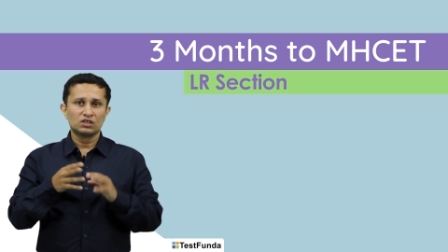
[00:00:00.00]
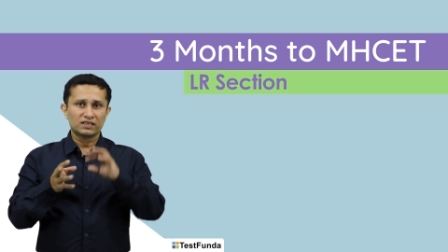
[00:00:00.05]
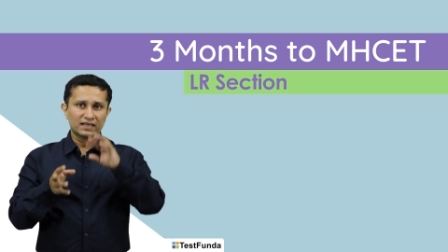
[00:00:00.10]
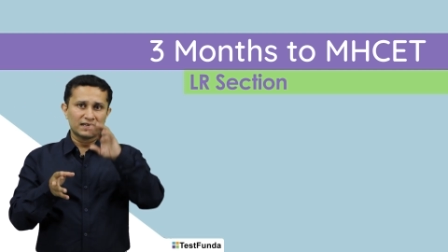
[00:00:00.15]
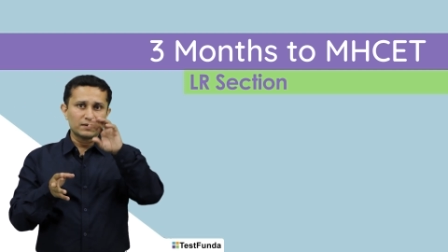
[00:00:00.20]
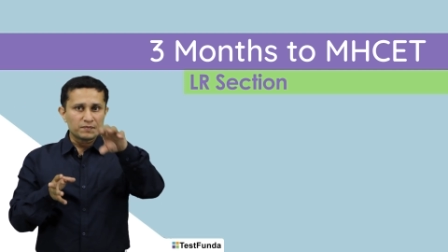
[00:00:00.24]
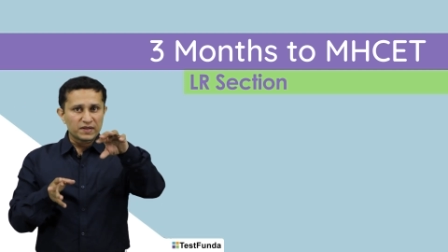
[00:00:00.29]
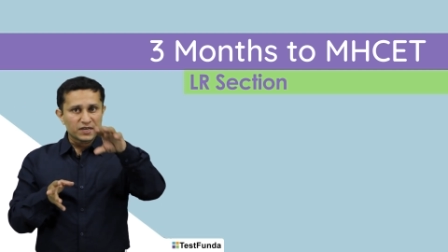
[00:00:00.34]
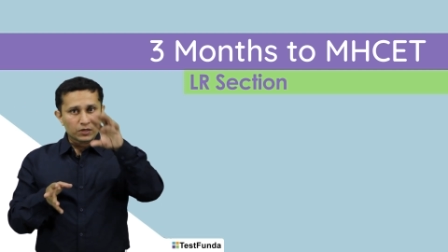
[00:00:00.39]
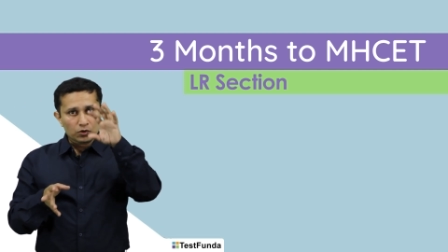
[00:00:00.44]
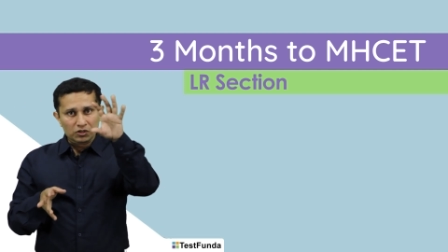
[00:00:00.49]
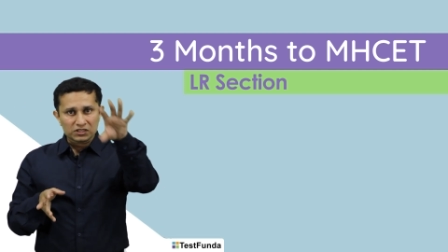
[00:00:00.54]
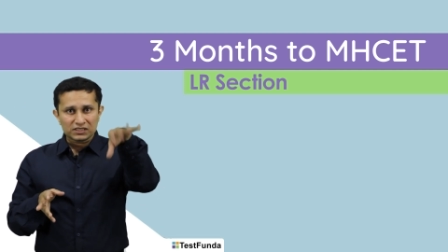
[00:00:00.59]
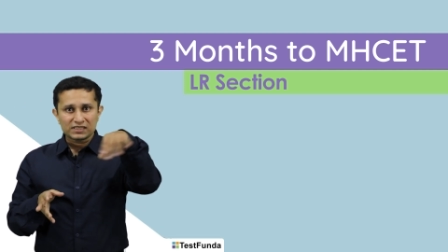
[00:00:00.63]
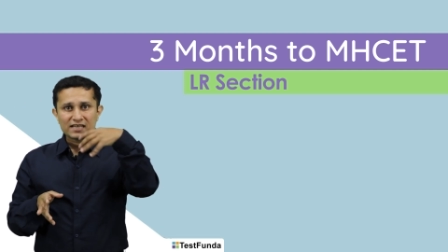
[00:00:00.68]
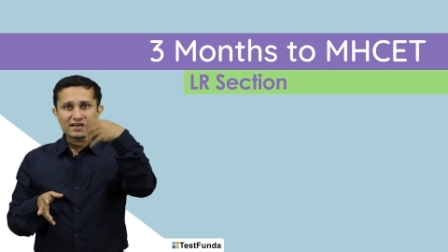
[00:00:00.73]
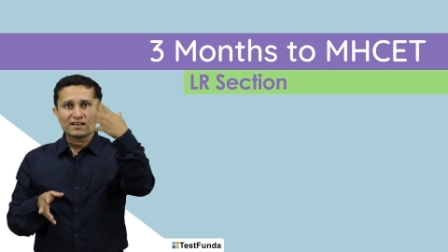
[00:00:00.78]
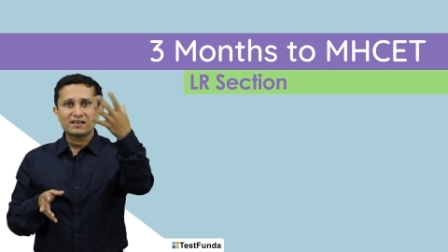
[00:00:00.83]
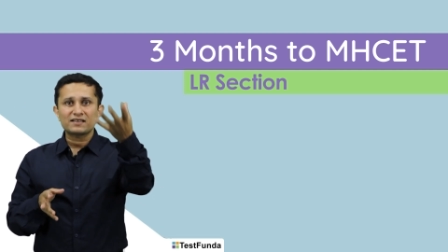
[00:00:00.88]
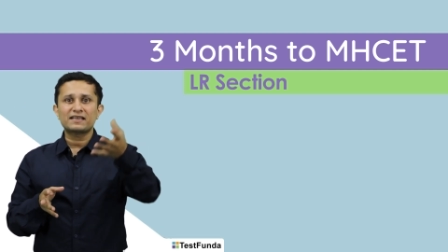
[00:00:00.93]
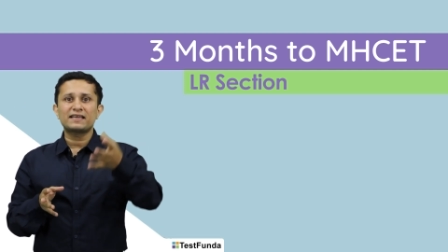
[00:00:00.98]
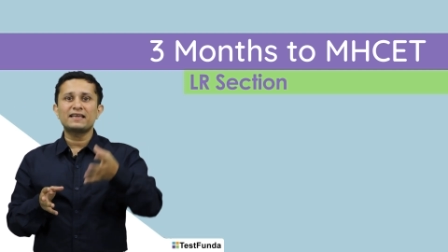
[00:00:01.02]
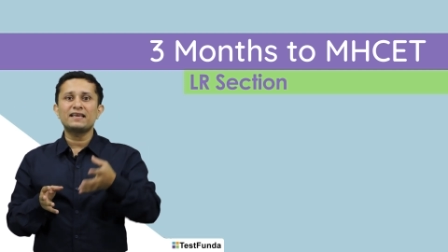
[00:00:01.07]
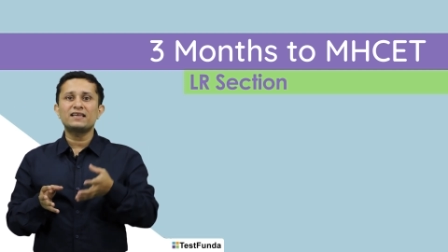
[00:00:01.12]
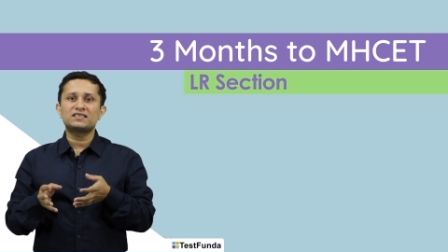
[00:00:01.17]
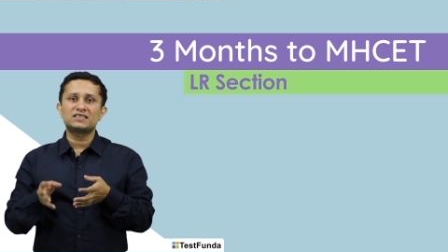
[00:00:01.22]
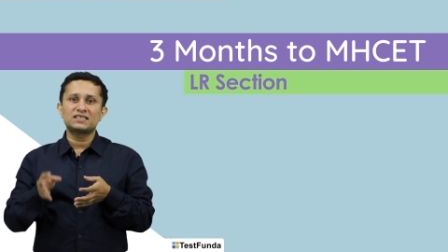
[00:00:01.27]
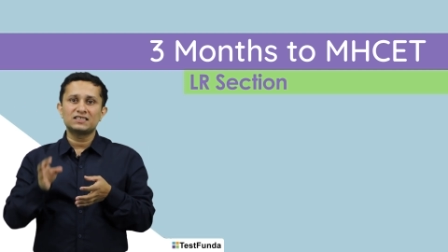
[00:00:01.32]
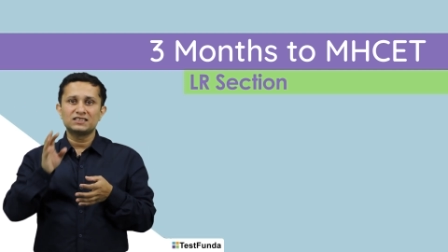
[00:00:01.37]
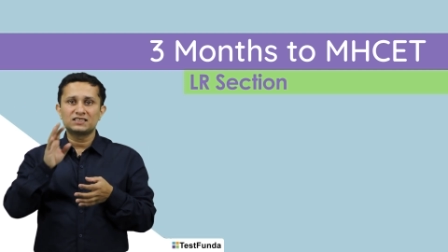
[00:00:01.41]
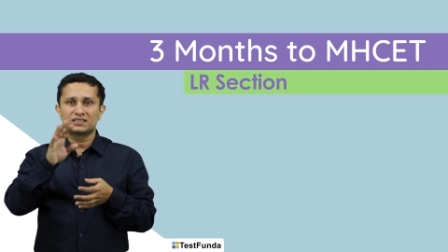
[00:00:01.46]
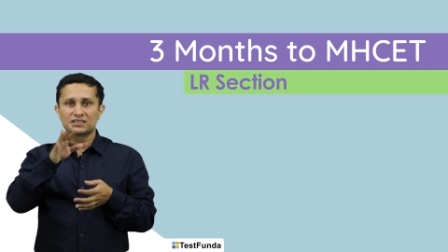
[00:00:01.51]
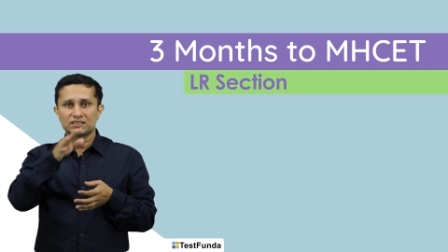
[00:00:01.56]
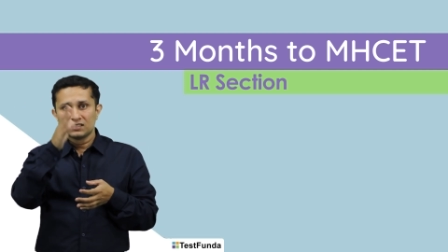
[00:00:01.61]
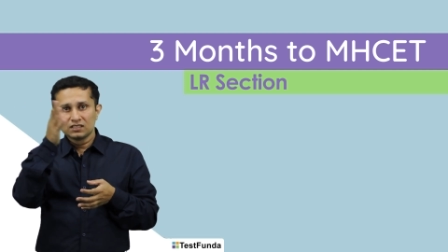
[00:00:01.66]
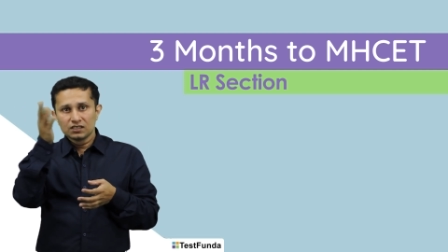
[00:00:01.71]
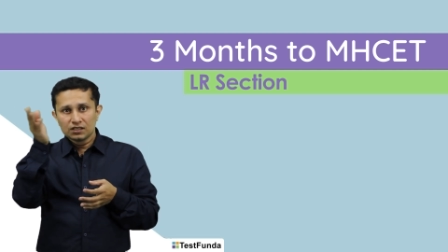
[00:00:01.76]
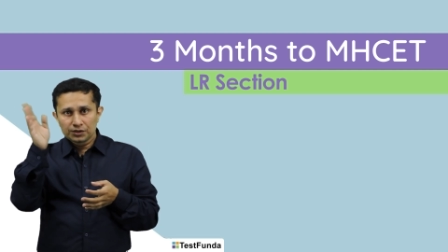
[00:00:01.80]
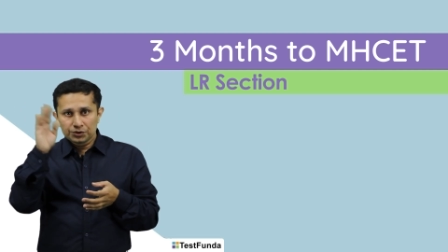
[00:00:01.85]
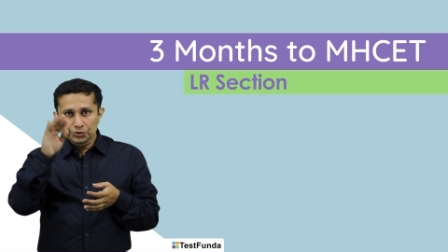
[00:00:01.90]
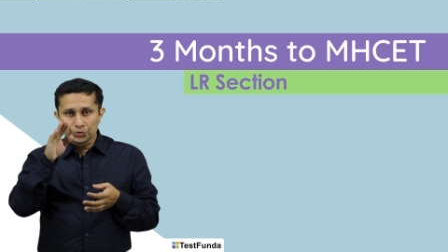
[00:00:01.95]
And because there are cases,
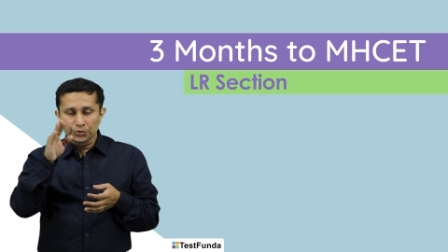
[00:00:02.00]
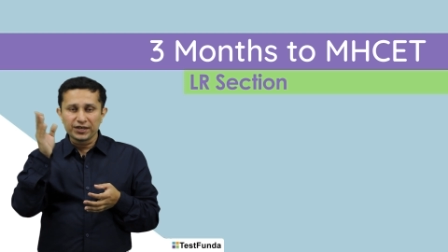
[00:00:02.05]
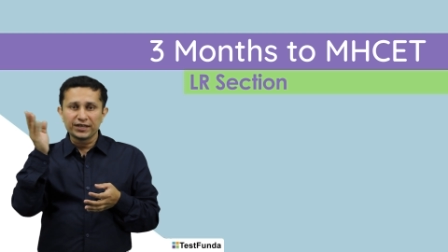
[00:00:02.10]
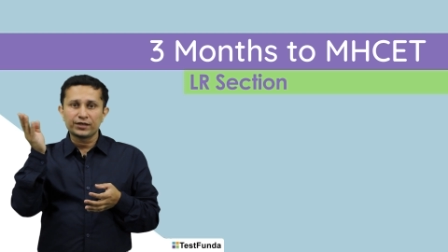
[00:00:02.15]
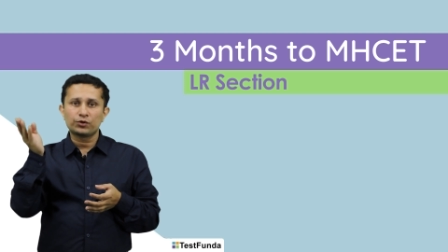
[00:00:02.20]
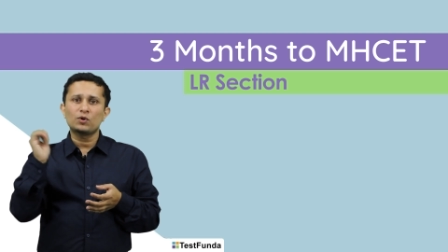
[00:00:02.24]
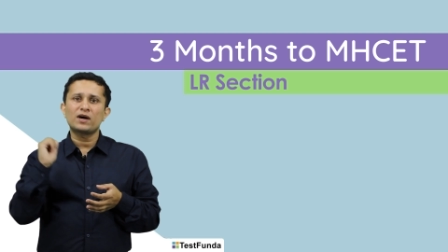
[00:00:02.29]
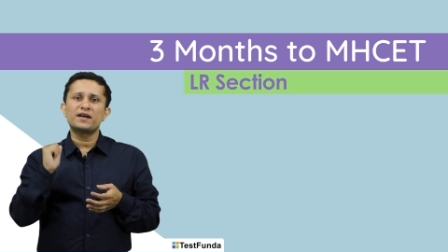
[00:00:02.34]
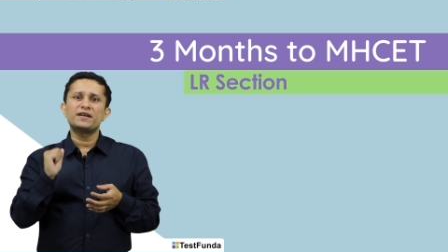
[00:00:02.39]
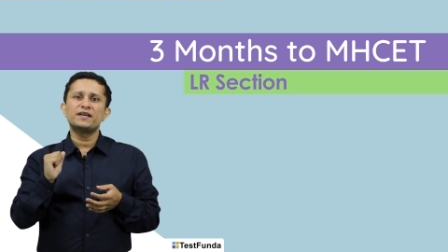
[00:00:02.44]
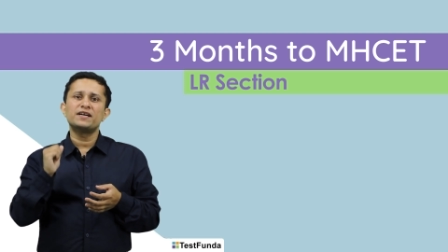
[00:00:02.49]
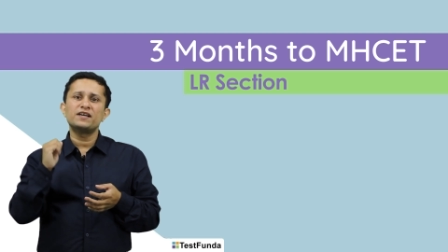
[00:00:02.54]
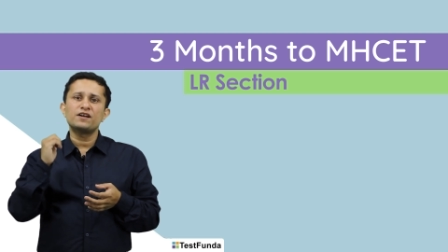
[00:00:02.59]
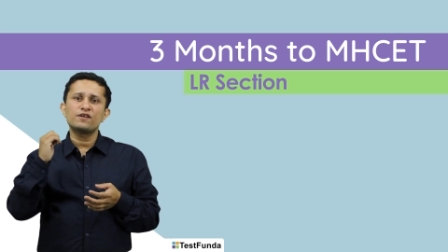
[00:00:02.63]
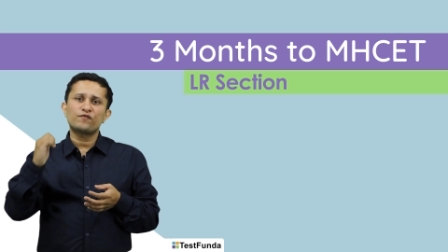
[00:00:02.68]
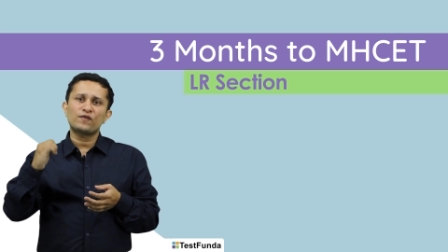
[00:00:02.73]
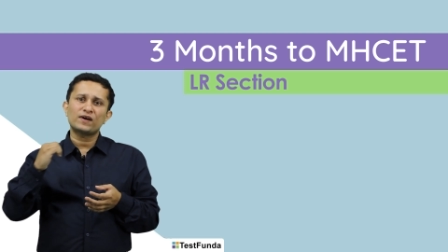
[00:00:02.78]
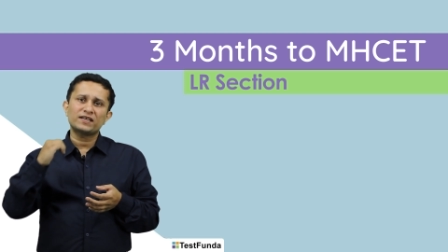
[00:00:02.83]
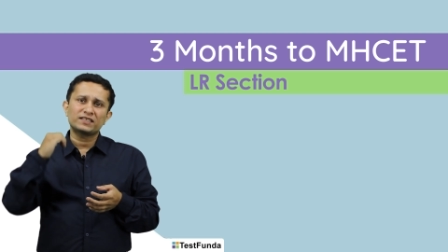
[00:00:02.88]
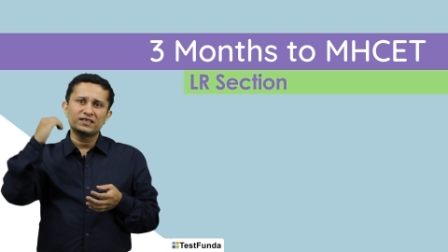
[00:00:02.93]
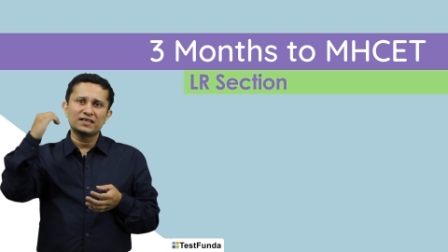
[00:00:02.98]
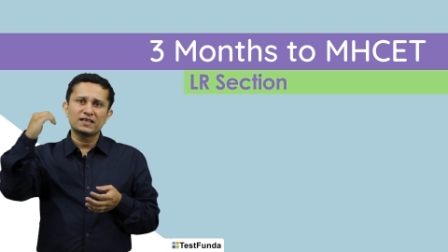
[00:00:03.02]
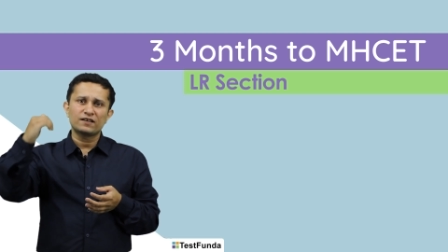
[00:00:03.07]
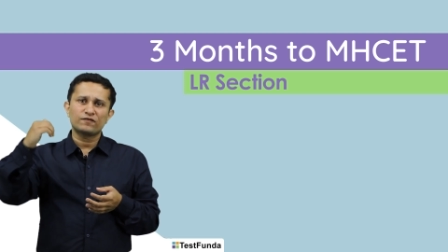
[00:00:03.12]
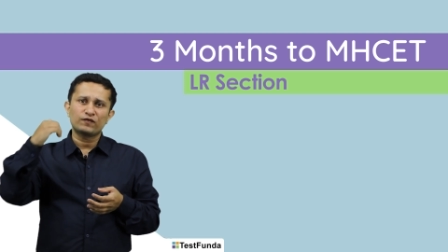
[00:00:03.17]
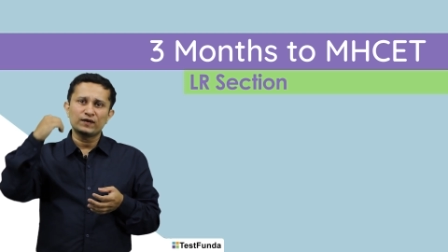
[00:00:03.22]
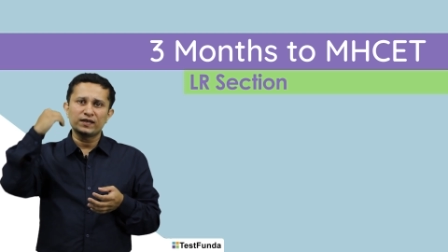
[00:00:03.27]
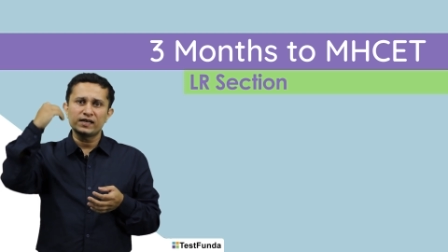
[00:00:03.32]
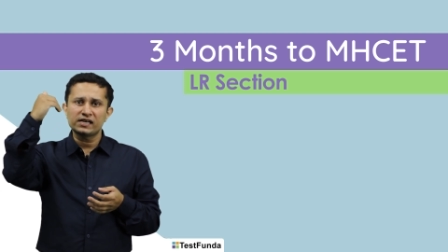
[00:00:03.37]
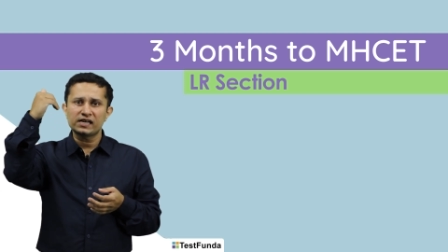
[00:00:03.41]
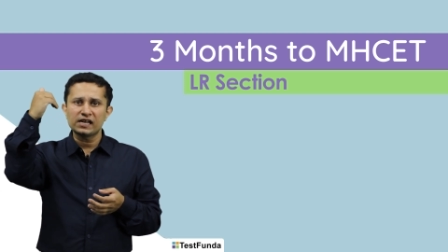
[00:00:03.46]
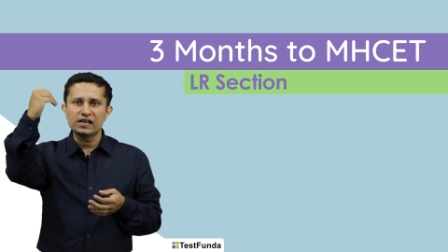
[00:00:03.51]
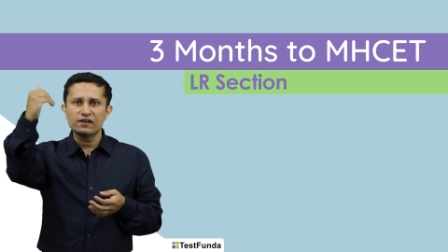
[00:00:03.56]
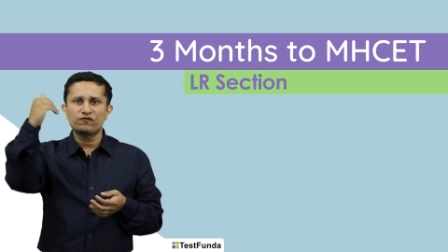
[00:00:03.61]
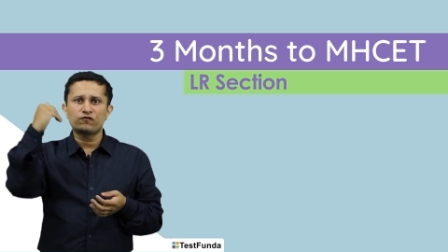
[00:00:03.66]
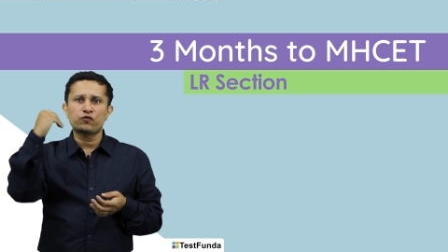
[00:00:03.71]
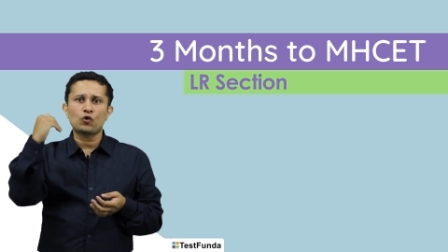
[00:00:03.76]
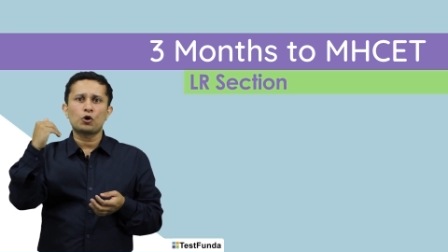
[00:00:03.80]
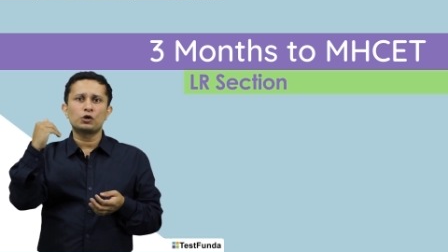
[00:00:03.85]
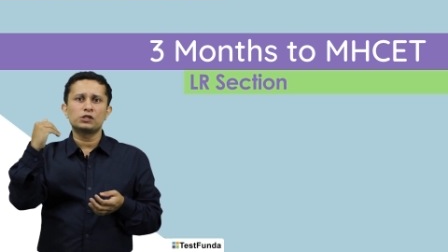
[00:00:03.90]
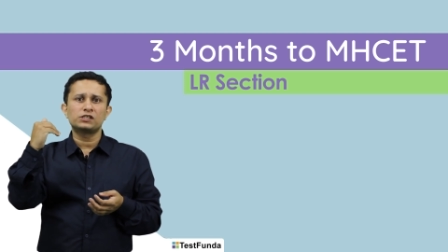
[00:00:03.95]
you need to identify the definitely
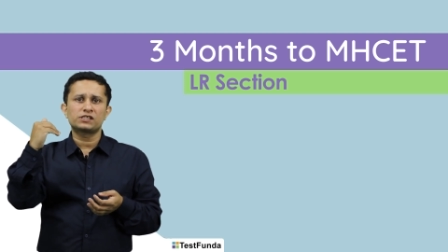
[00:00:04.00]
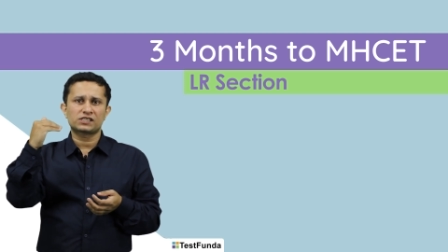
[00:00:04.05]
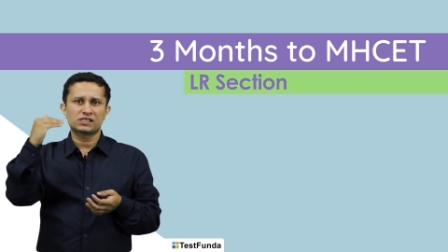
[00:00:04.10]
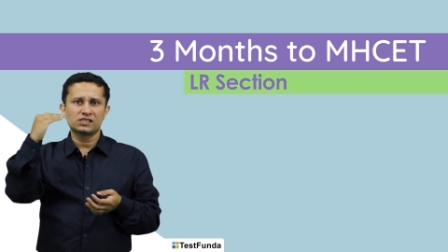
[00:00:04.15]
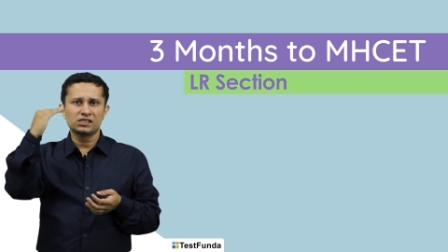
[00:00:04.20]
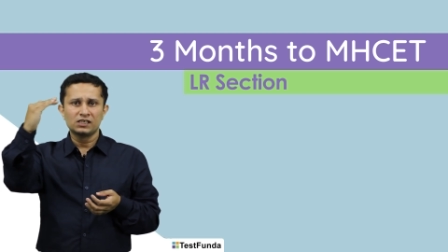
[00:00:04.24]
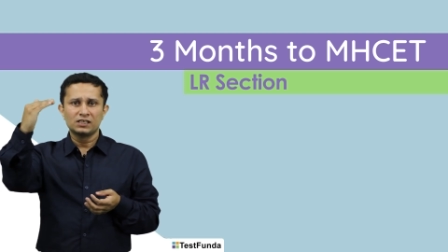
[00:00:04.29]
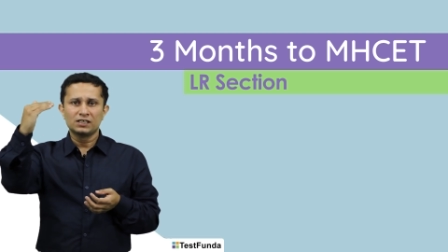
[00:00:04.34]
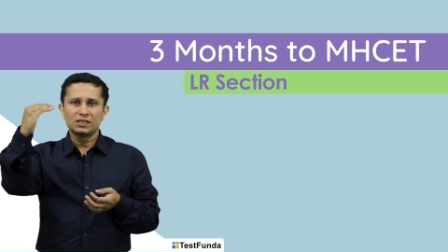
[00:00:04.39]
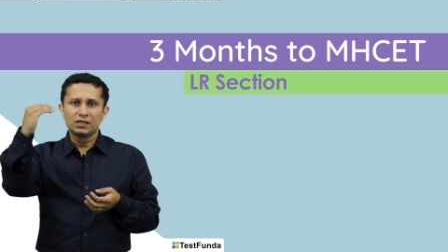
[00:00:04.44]
false,